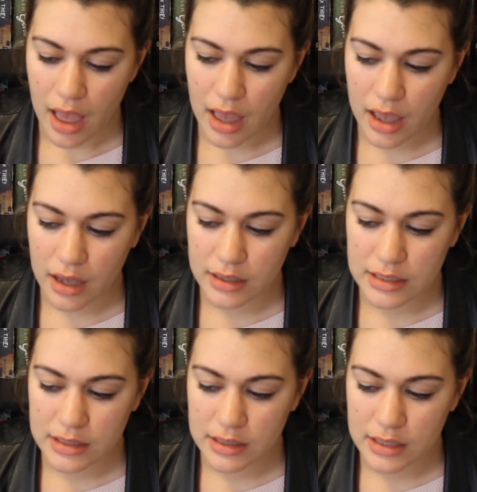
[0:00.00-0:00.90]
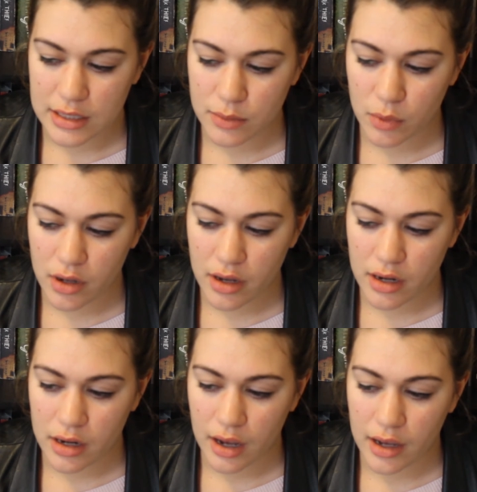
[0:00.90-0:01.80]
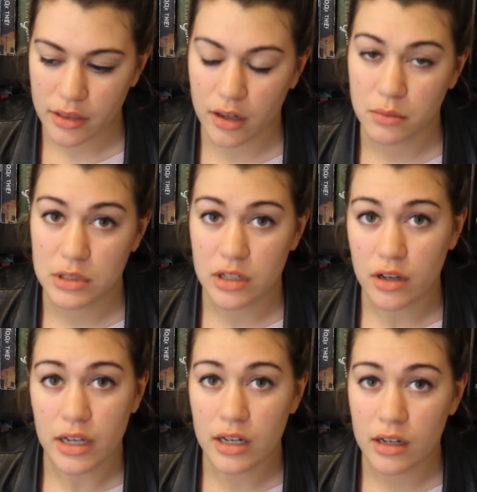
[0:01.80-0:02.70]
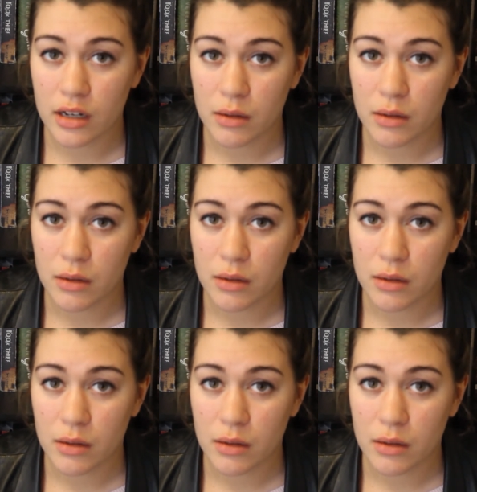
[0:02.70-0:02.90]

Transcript: And this one, I thought it was good,